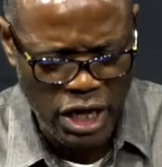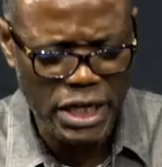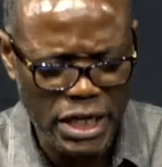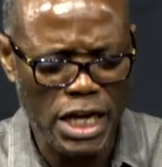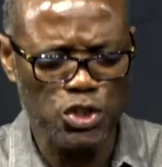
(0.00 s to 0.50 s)

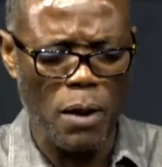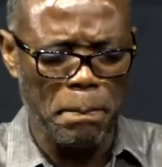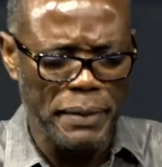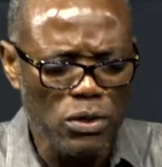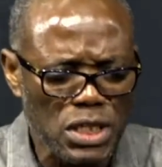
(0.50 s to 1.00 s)
that you are
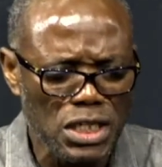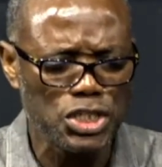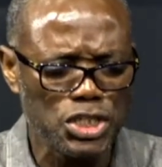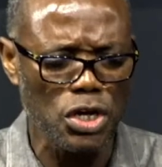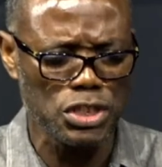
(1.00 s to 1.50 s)
building the
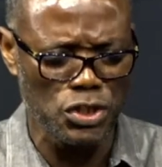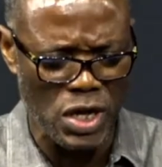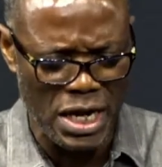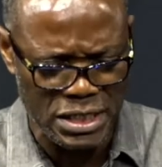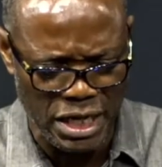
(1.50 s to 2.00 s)
church in the
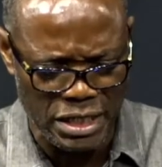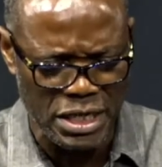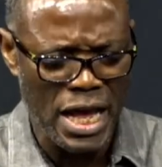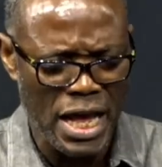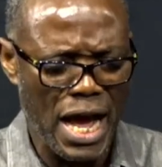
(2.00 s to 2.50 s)
United States
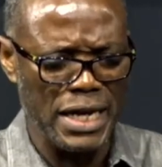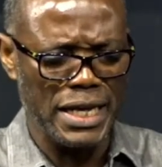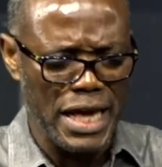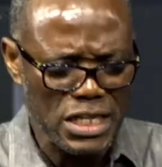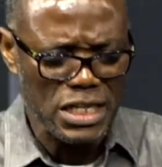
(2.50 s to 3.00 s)
and the
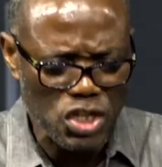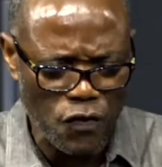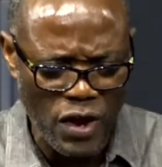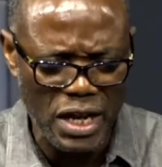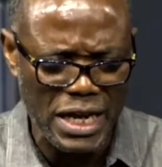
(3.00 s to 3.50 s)
gates of
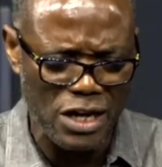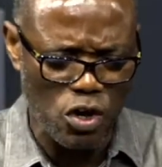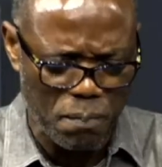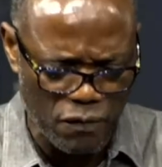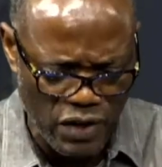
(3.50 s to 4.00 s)
hell cannot
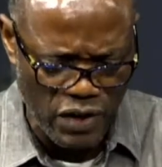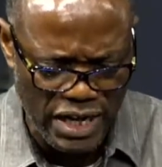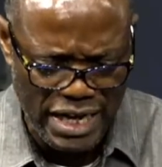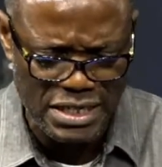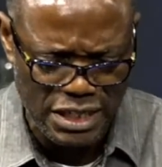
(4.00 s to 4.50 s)
prevail
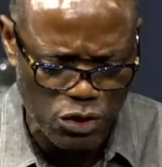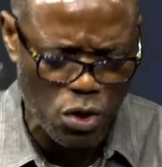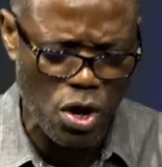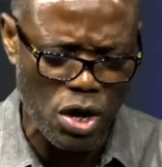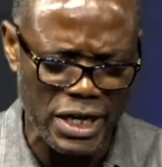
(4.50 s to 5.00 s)
against it, O
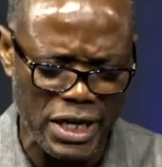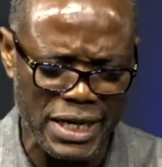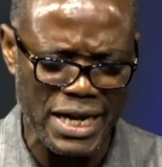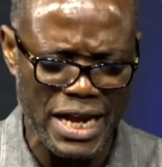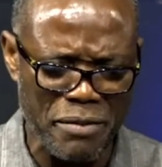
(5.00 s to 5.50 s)
God, in the
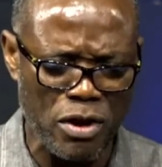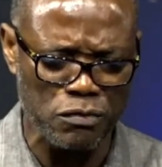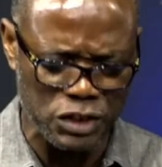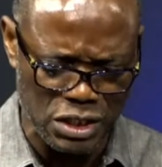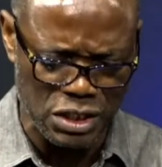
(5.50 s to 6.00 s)
name of
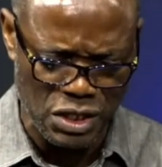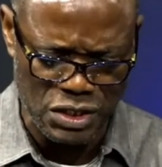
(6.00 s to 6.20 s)
Jesus.